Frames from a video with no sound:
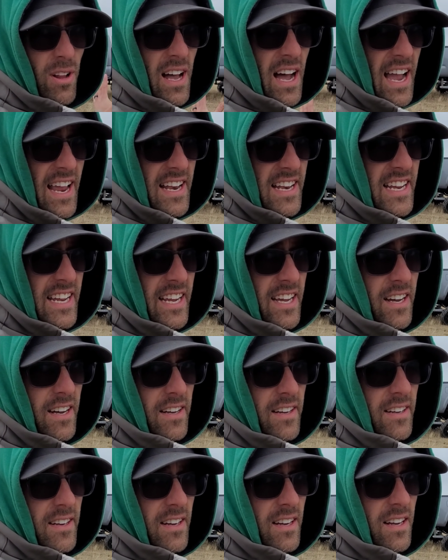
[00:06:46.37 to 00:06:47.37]
idea
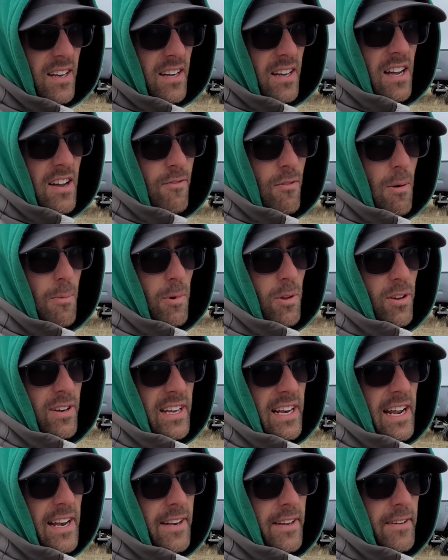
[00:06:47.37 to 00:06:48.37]
of what we're looking
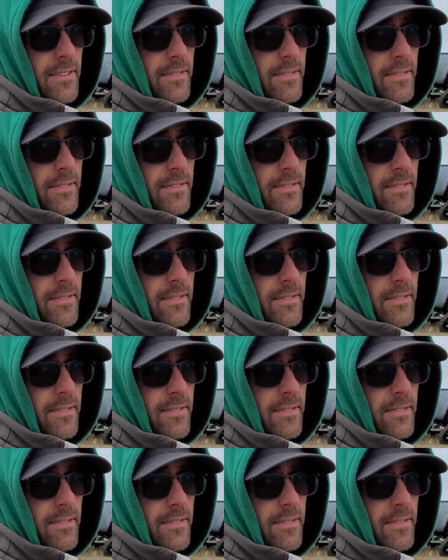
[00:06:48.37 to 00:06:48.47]
at.